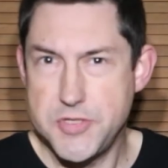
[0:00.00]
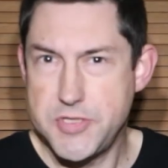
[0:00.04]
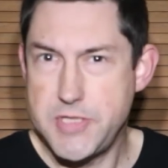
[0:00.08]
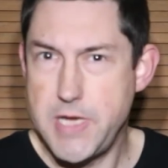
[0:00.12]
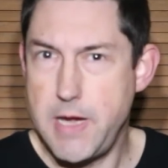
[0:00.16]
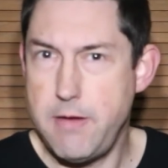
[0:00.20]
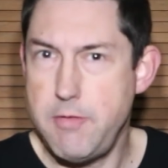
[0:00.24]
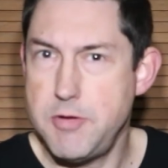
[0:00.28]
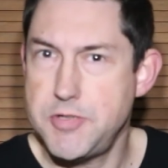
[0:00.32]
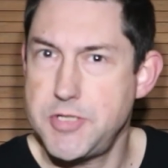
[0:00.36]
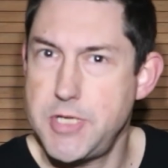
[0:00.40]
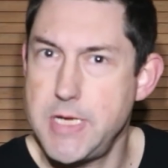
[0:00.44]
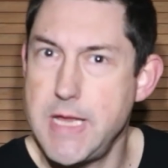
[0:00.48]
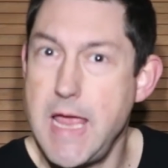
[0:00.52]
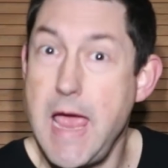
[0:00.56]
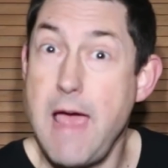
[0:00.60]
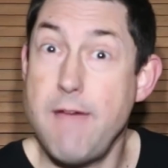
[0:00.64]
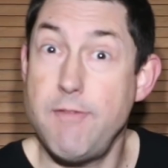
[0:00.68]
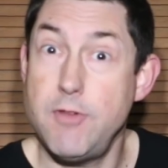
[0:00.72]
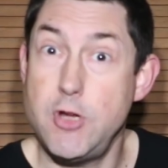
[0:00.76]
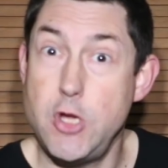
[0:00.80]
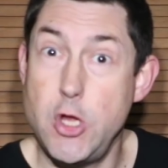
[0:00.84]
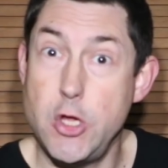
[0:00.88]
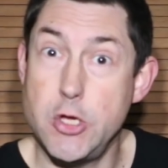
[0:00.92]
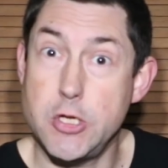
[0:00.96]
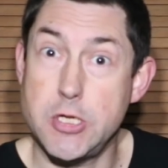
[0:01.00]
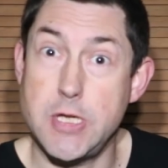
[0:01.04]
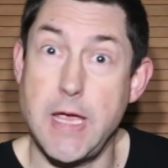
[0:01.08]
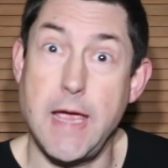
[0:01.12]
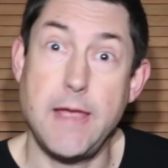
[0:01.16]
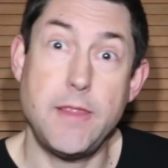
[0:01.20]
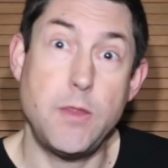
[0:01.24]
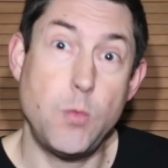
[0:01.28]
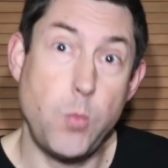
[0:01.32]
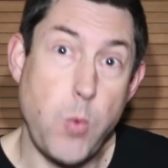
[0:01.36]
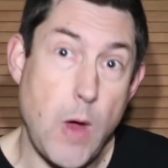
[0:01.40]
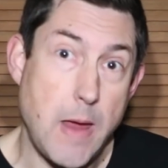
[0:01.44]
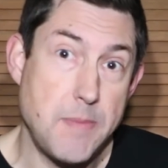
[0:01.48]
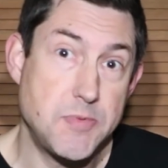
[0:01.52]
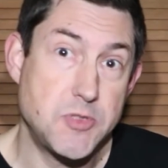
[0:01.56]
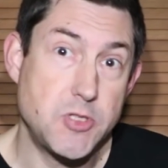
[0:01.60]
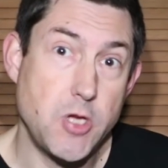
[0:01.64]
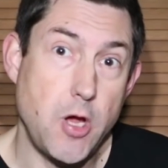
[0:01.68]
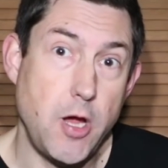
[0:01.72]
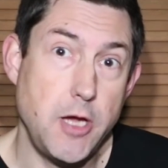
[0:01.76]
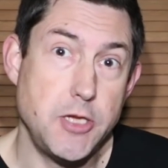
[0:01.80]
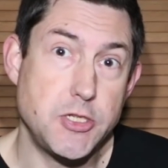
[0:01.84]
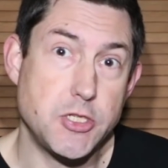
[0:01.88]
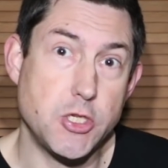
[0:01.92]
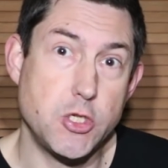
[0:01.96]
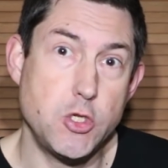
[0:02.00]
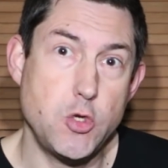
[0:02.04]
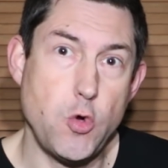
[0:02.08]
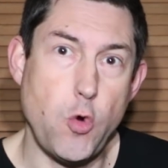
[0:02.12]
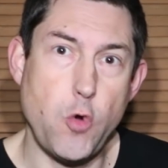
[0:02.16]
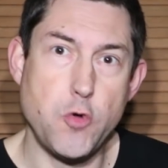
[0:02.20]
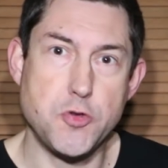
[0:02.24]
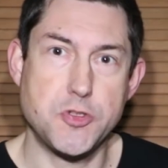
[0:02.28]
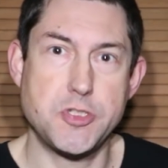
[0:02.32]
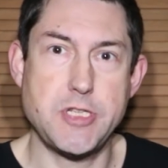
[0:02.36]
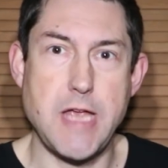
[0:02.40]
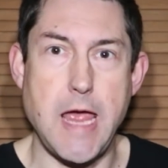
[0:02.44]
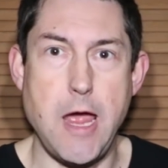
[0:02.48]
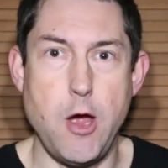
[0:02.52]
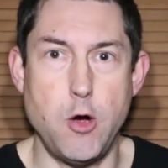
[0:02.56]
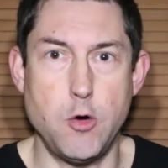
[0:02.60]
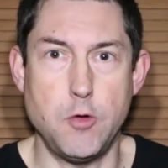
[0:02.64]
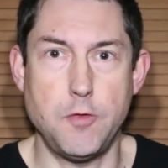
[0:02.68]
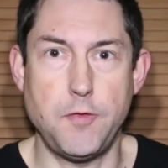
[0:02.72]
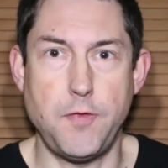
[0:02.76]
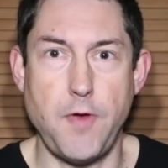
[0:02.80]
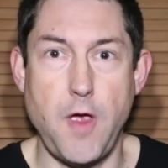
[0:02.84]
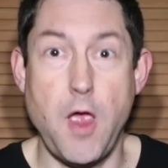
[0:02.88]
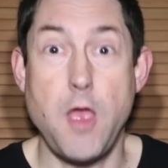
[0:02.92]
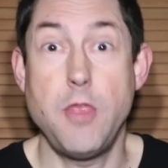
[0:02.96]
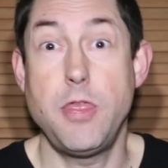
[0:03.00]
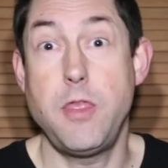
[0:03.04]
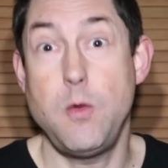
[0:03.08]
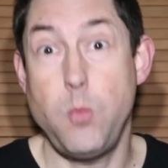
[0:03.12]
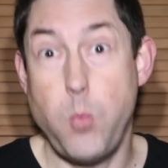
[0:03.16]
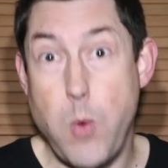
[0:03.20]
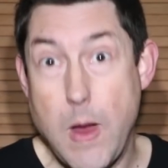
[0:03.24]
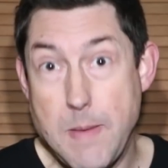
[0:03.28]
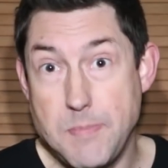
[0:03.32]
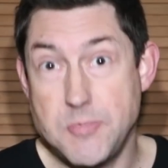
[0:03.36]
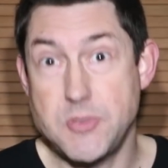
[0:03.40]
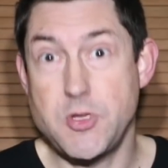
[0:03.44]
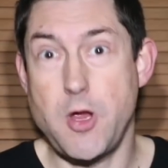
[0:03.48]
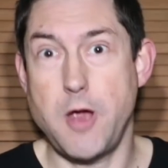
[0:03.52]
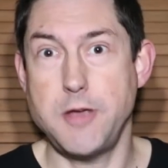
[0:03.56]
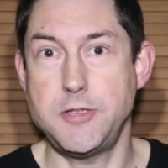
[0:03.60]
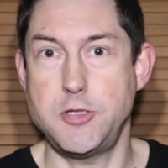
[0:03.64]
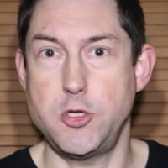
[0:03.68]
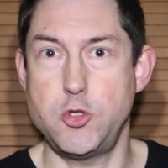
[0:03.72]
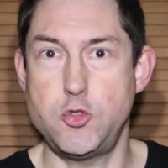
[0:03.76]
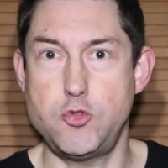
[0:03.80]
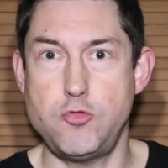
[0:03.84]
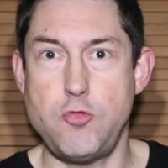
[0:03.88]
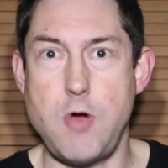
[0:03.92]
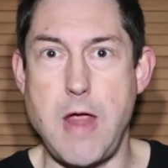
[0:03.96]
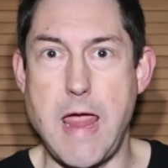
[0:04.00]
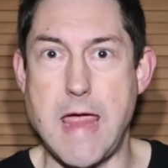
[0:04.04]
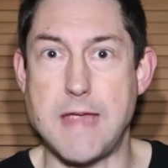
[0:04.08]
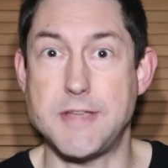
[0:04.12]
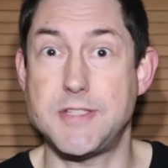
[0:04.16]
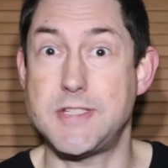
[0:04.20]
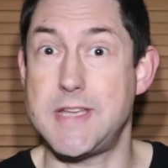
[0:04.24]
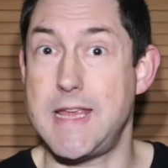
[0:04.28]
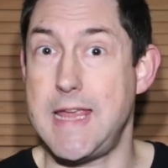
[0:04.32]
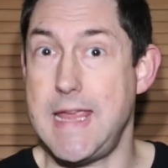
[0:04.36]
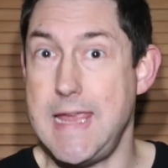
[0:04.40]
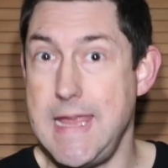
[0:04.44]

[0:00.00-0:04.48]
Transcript: seriously have a look at the website yourself. The website address